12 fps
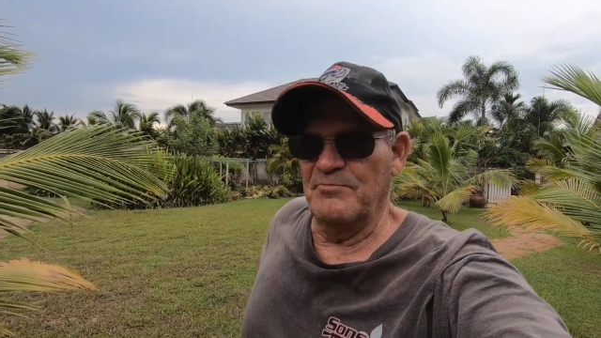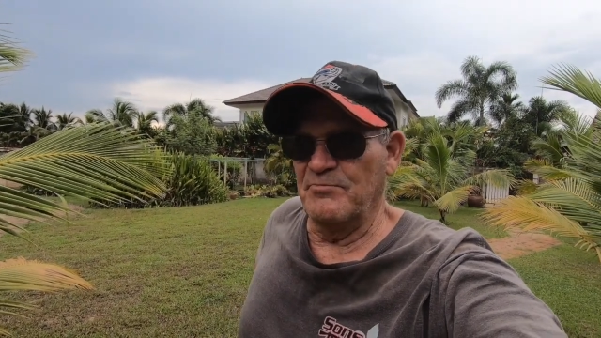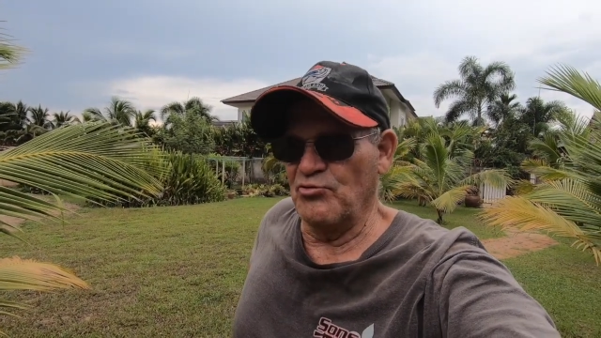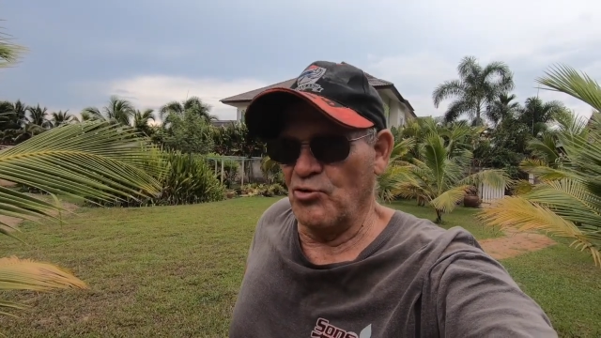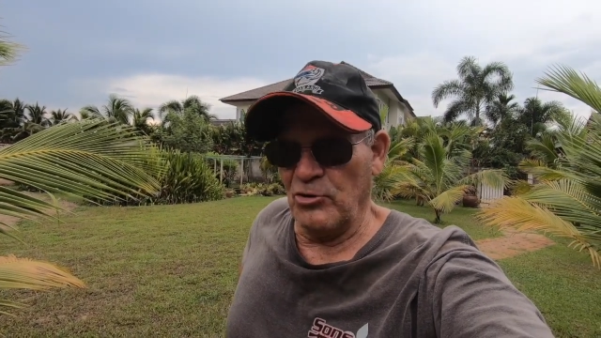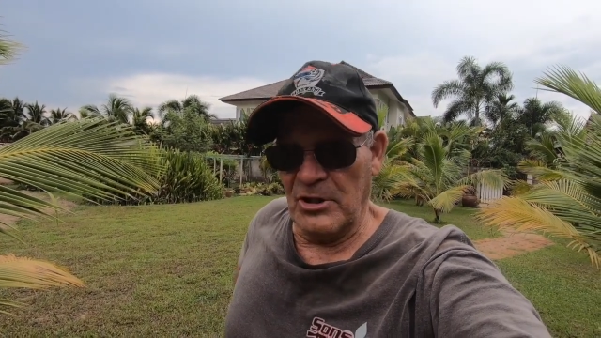
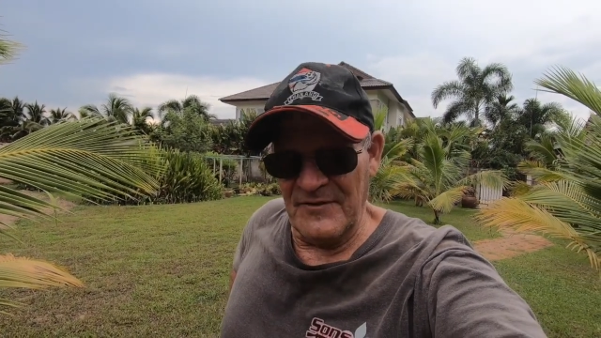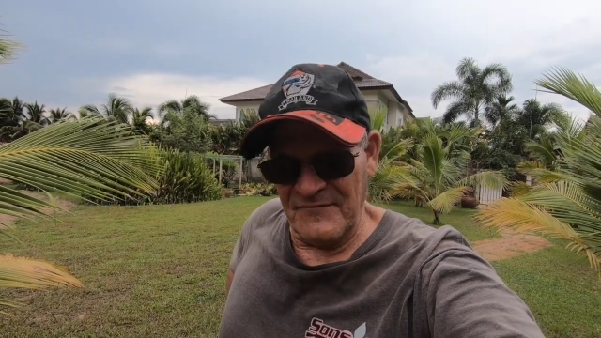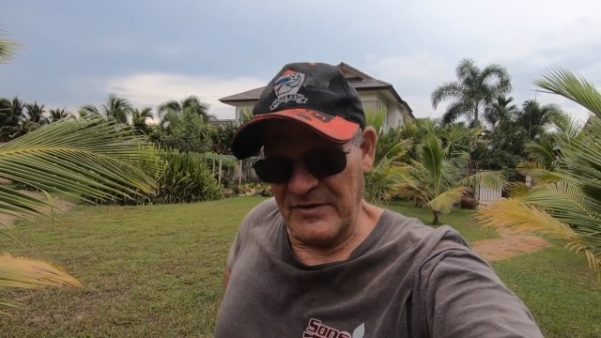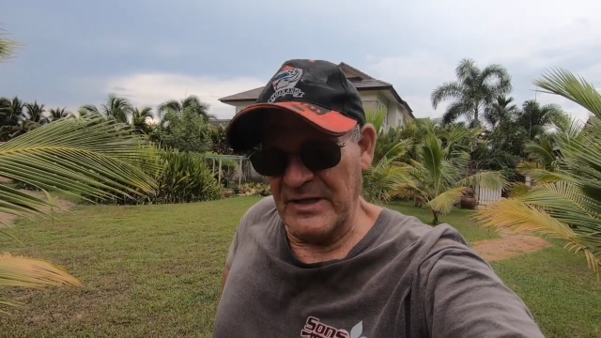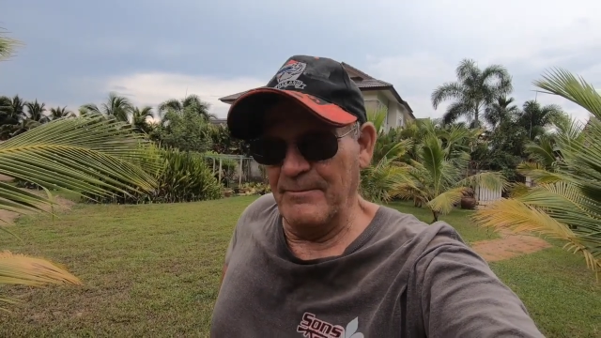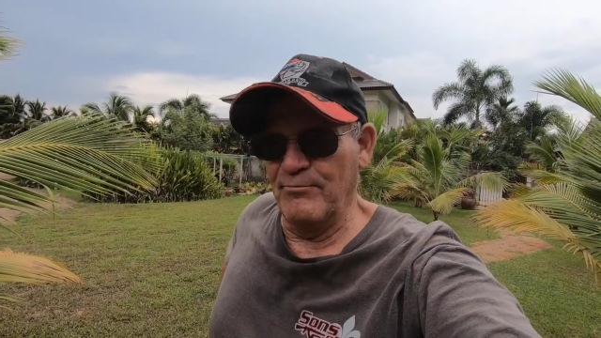
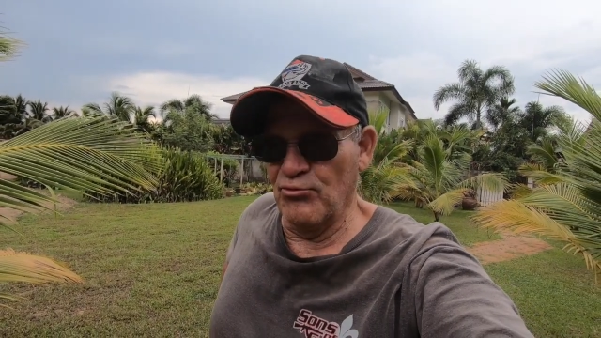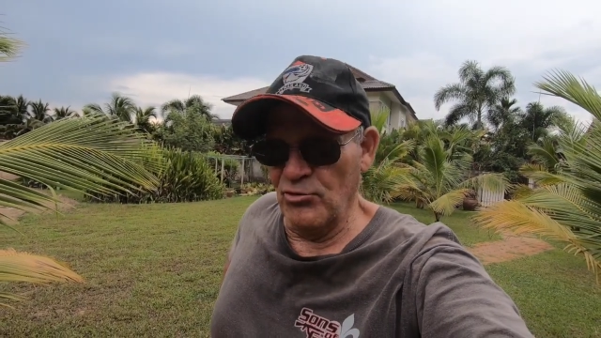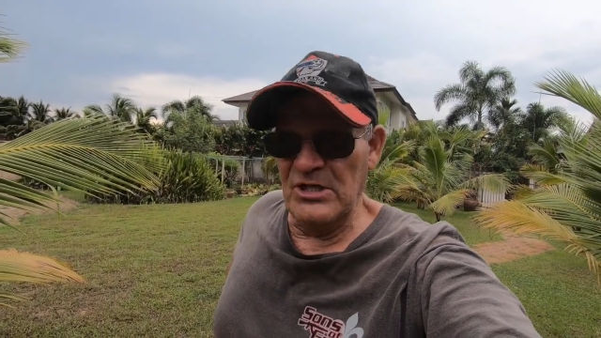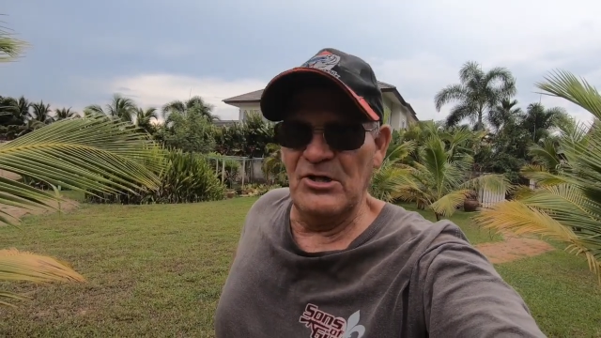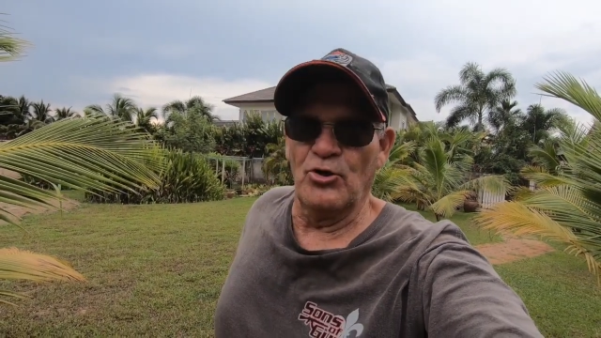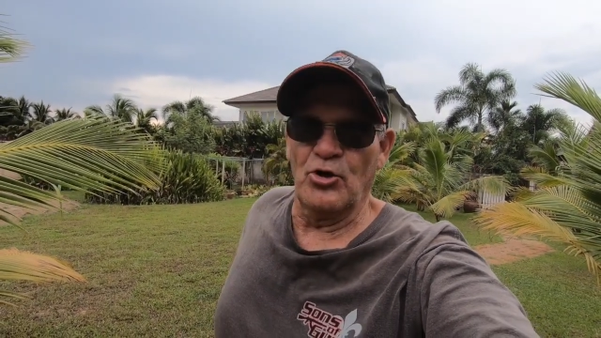prolific
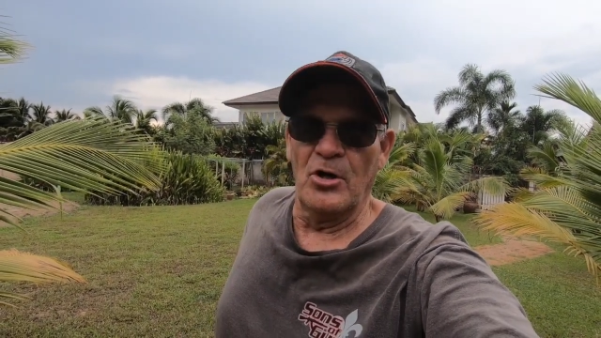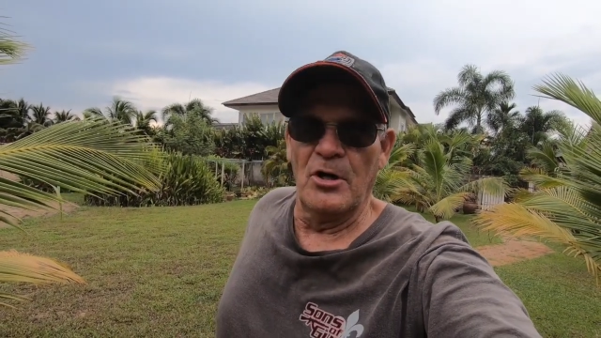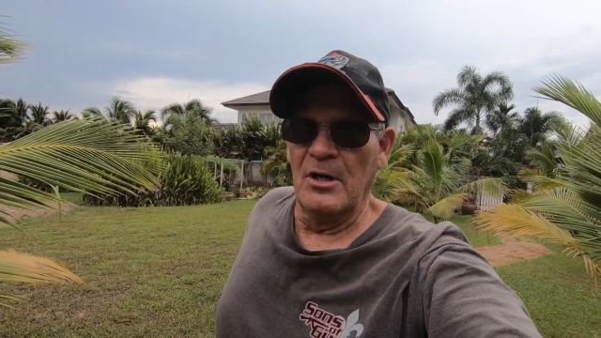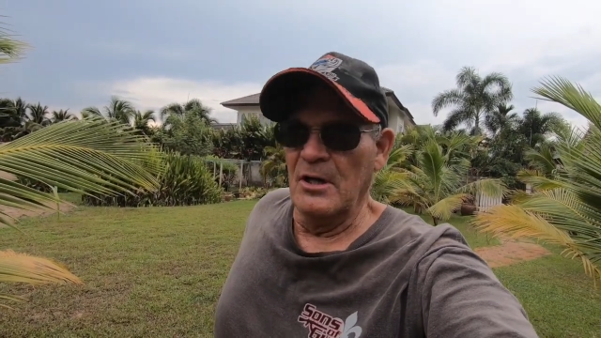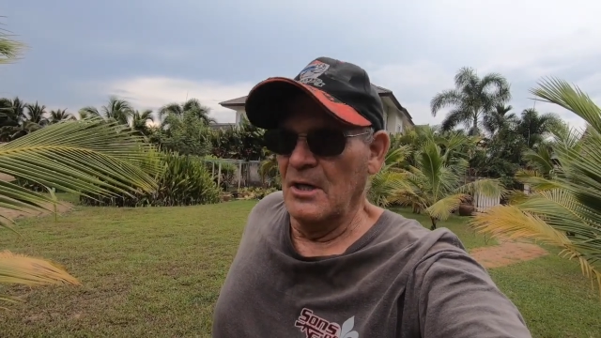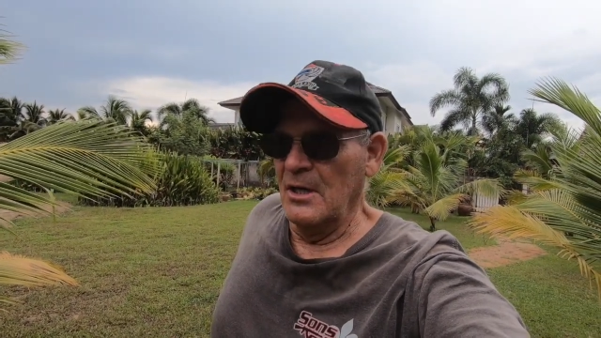breeder,
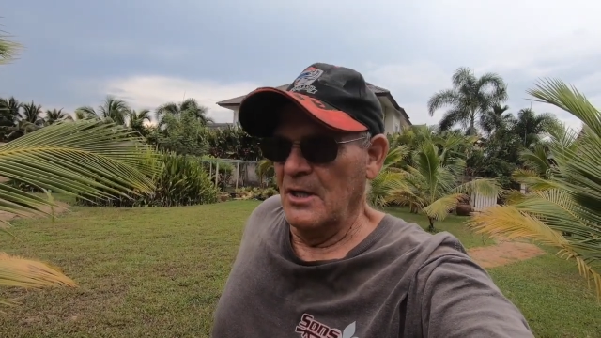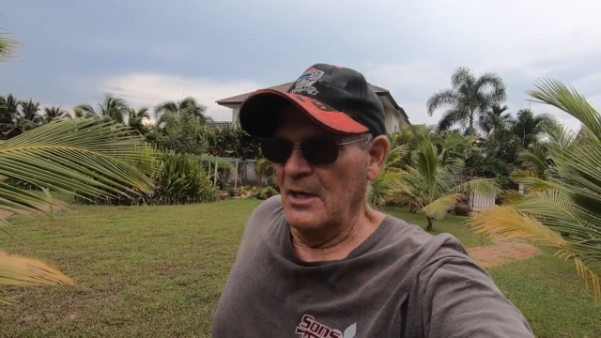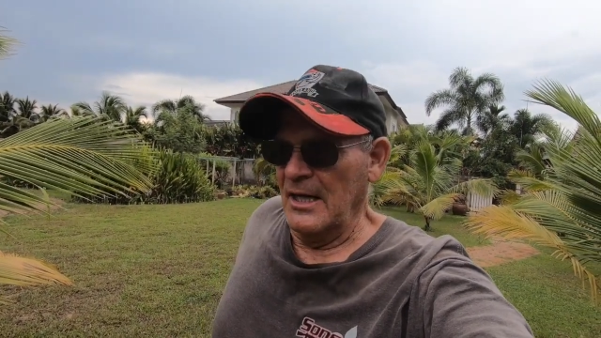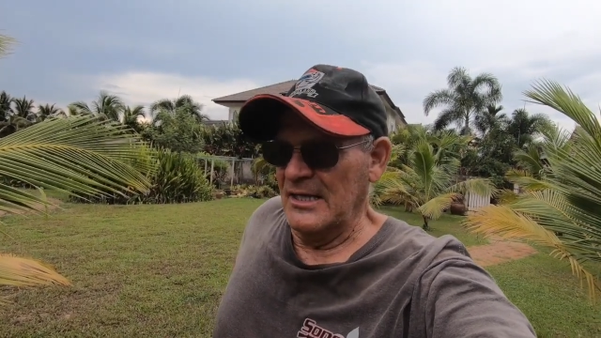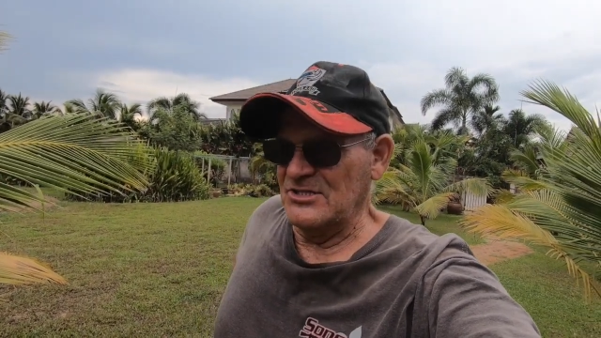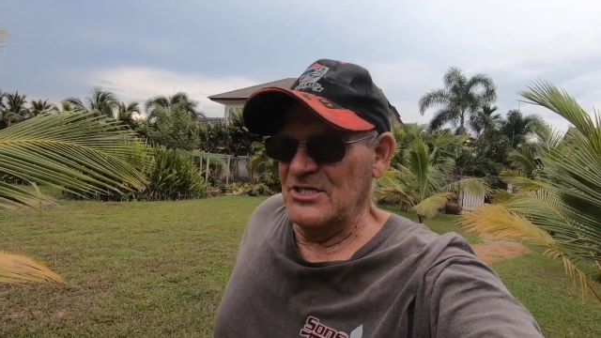
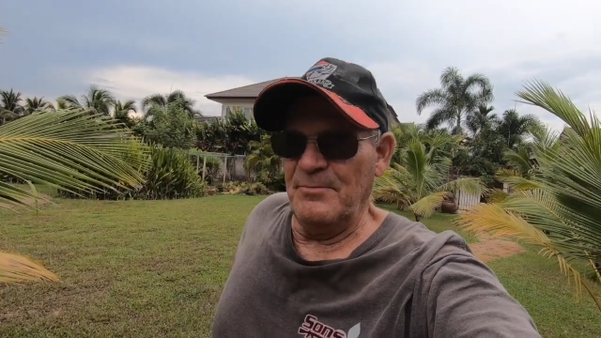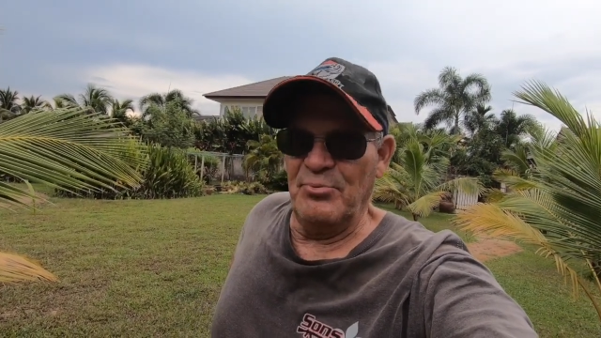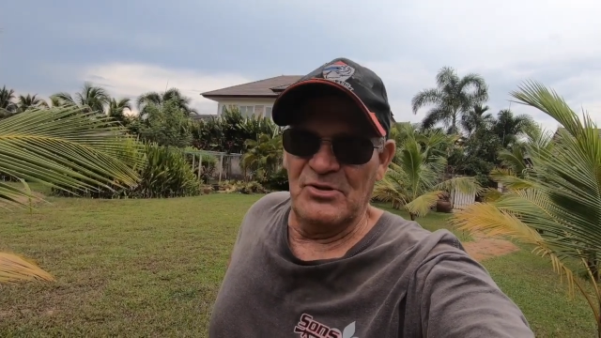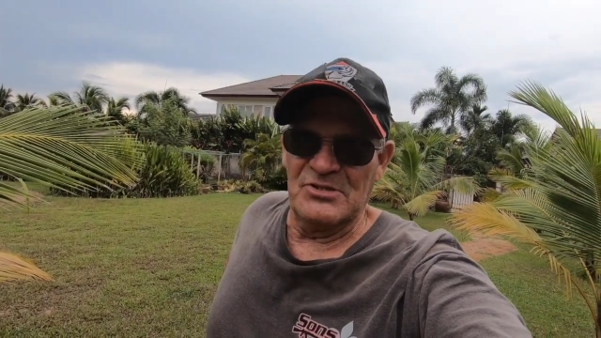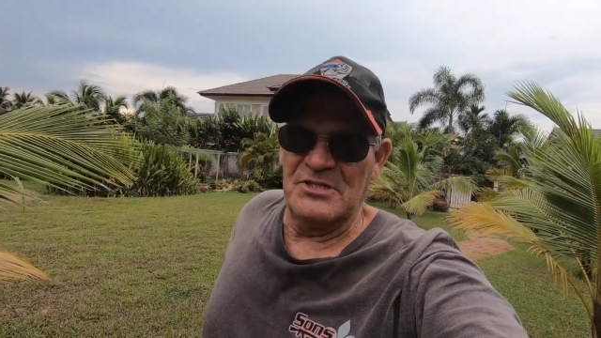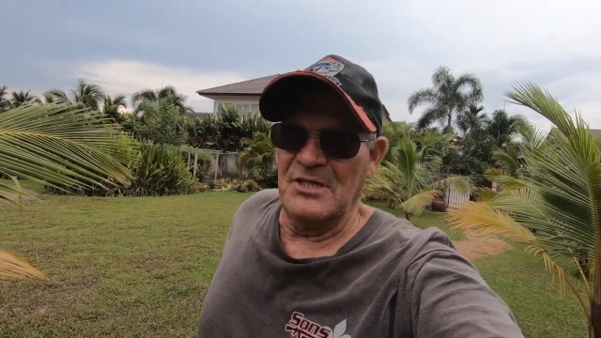and she
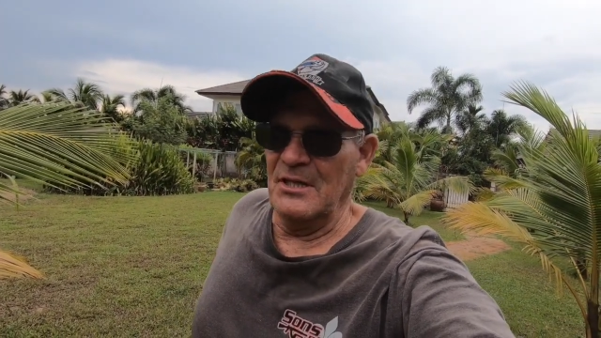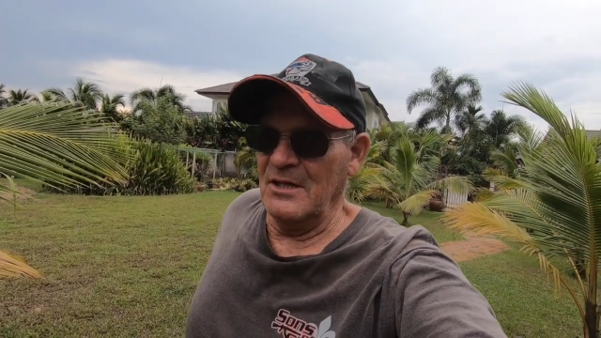puts